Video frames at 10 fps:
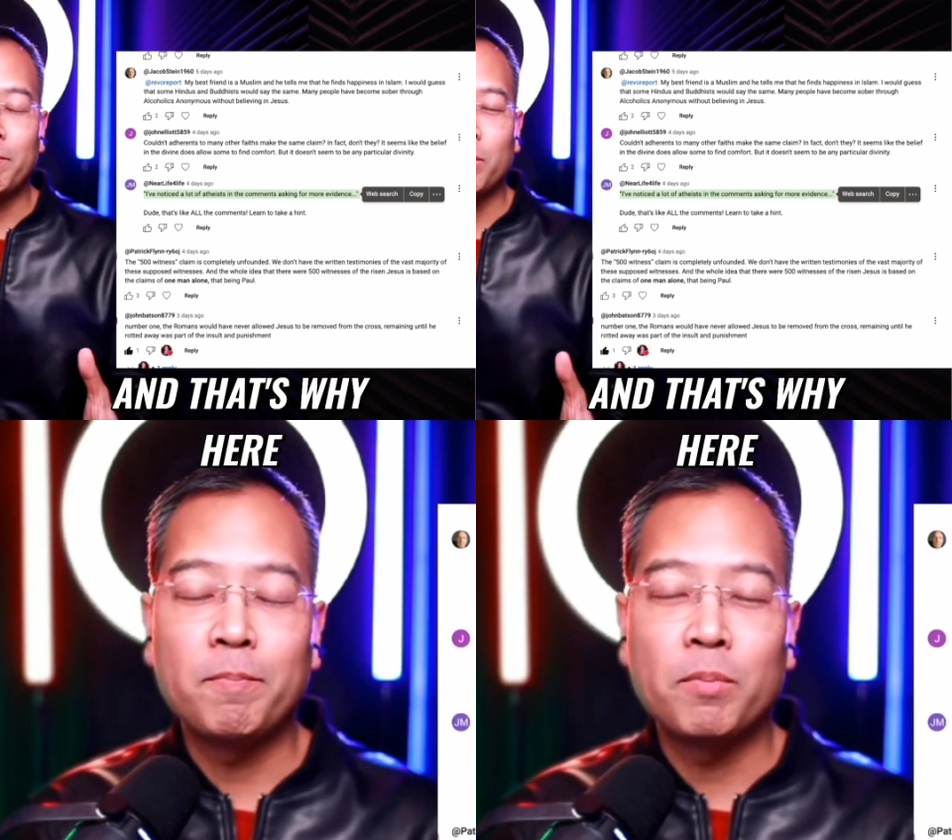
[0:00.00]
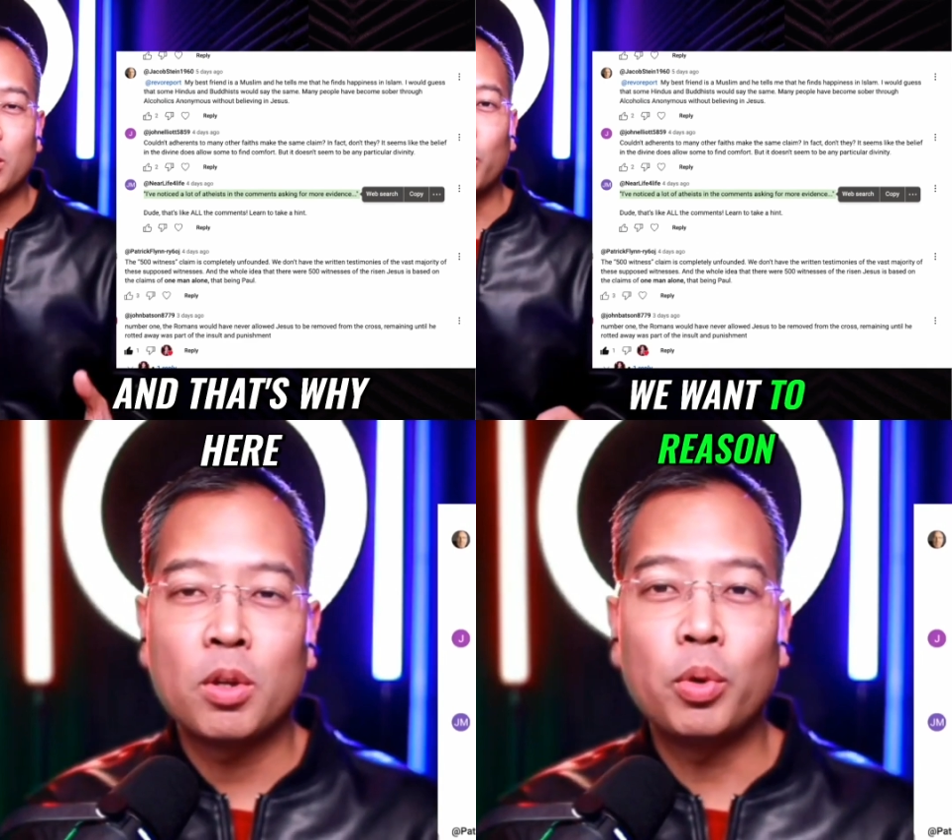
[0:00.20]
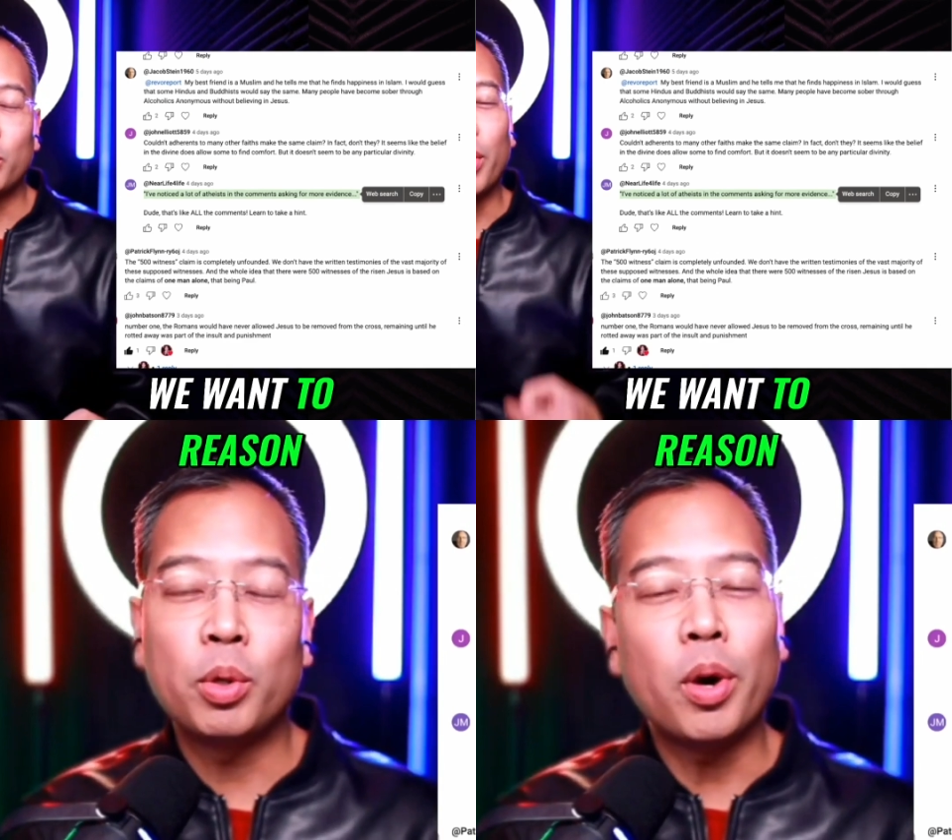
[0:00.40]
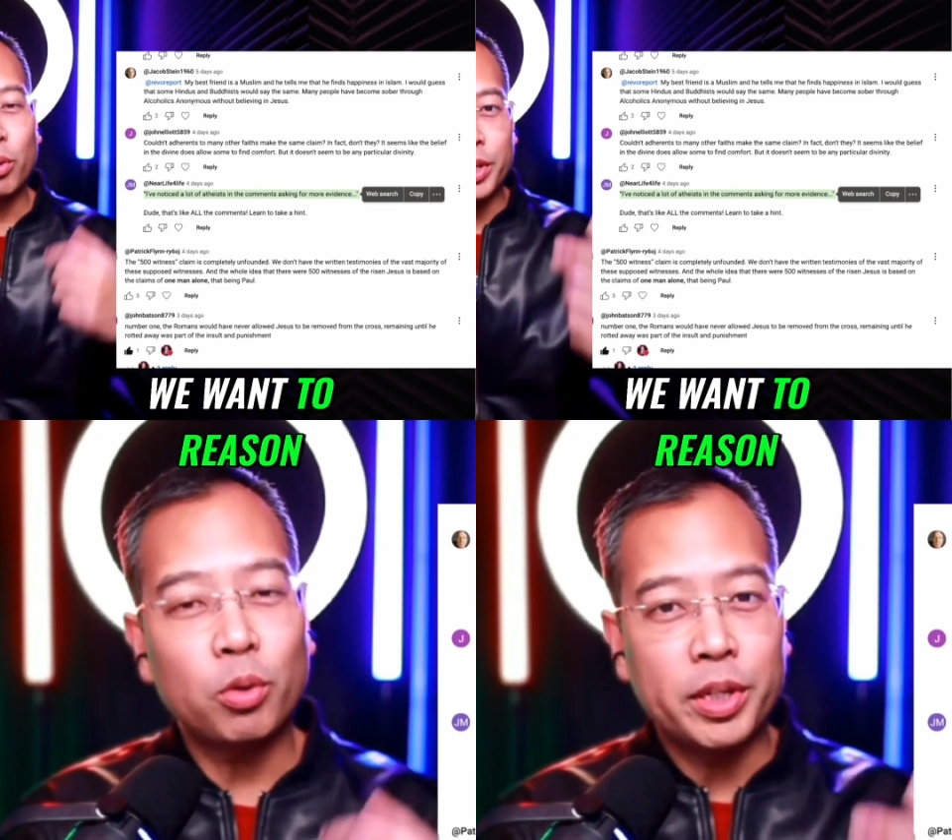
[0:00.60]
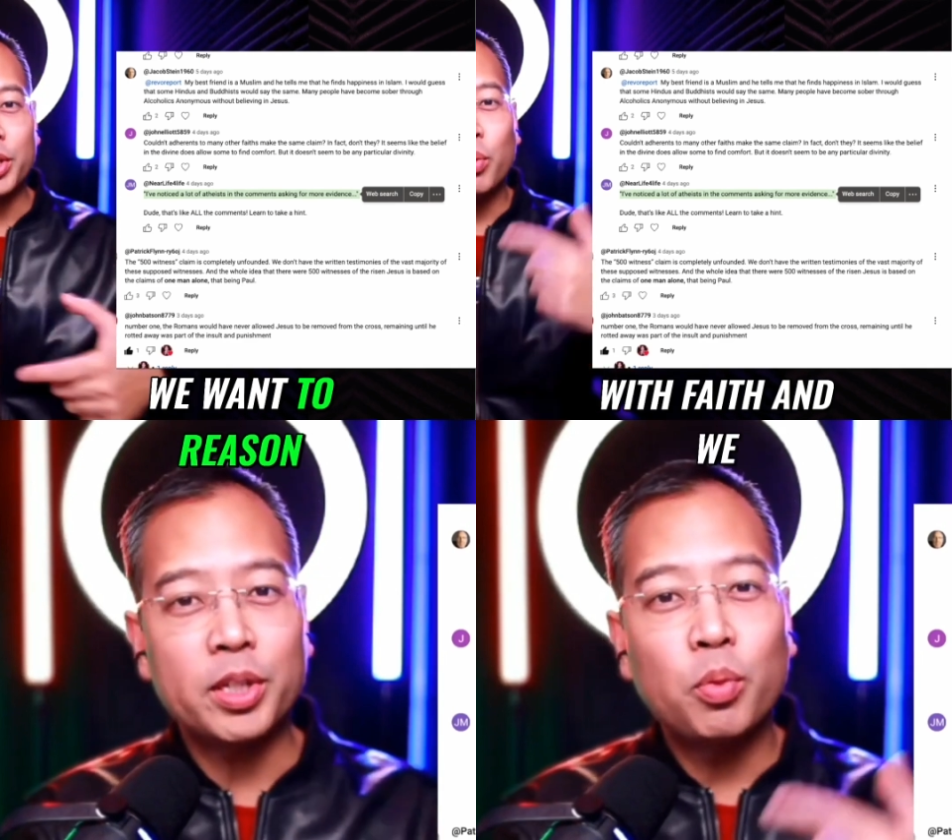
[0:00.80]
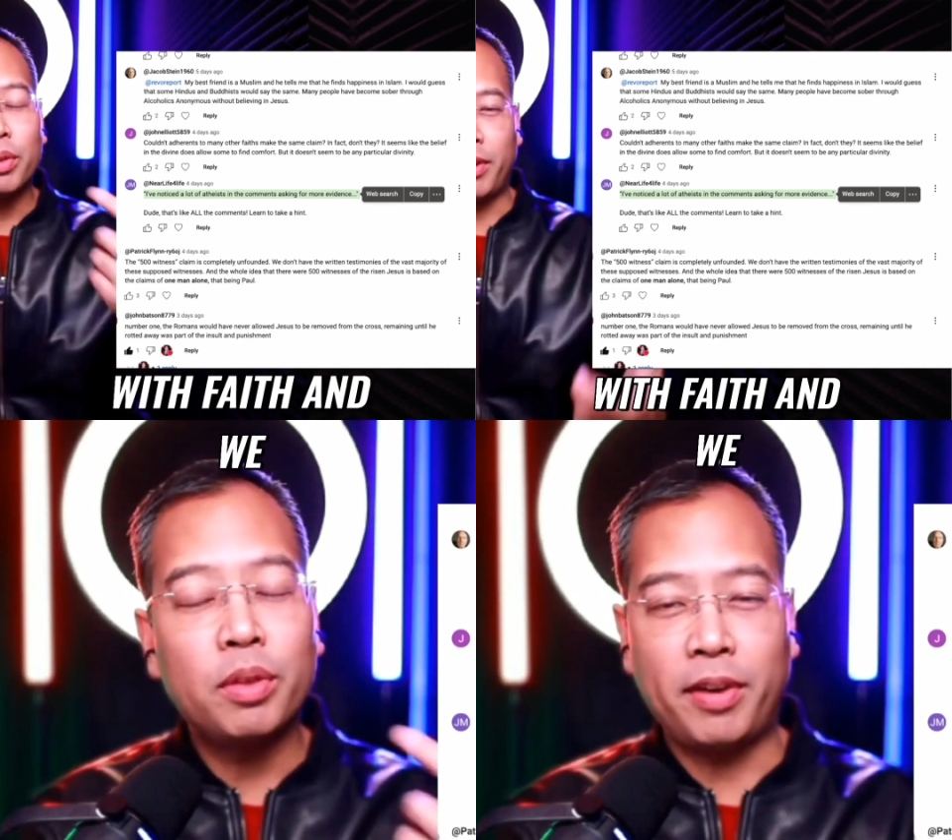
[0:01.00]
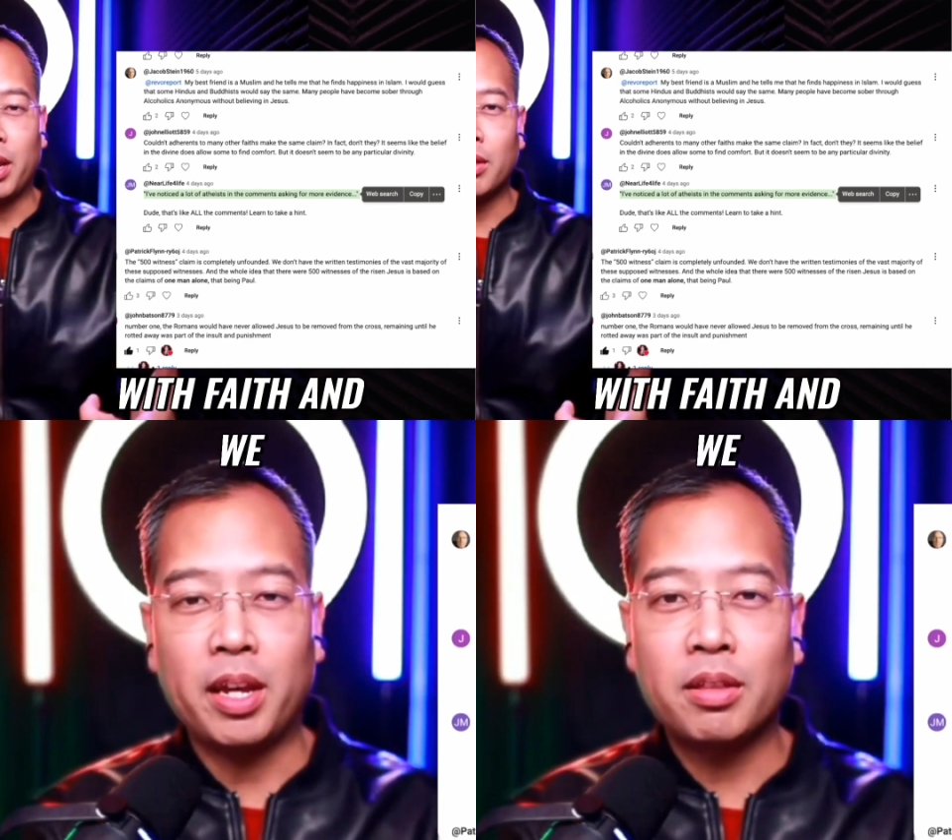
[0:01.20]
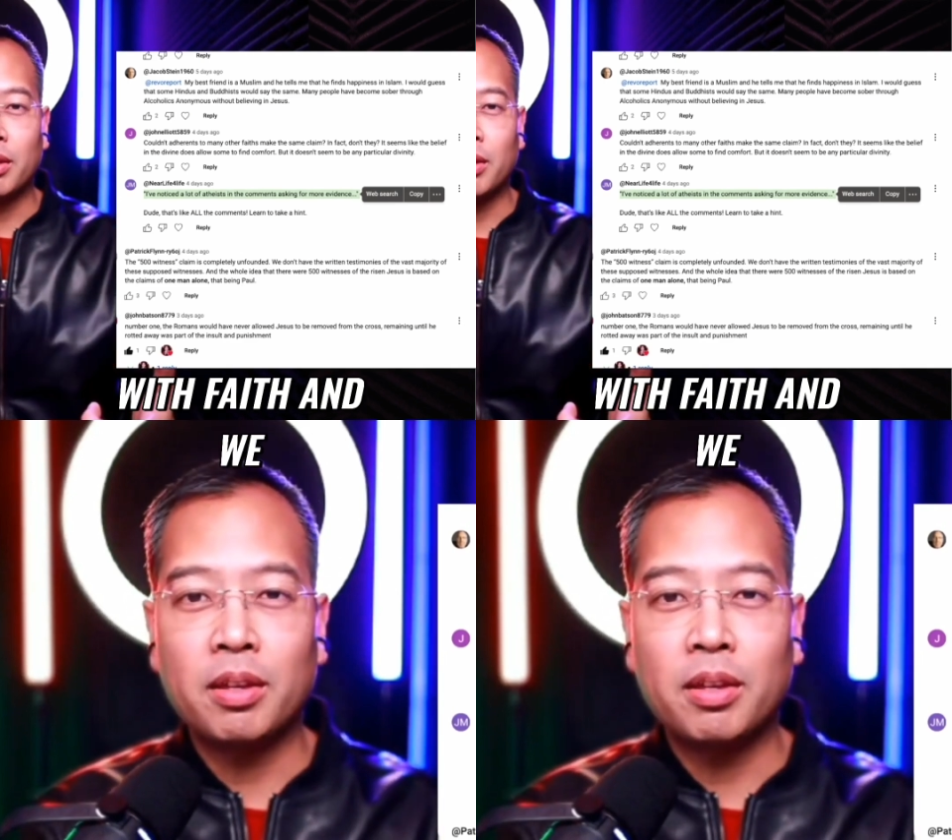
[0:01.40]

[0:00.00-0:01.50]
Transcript: we want to reason with faith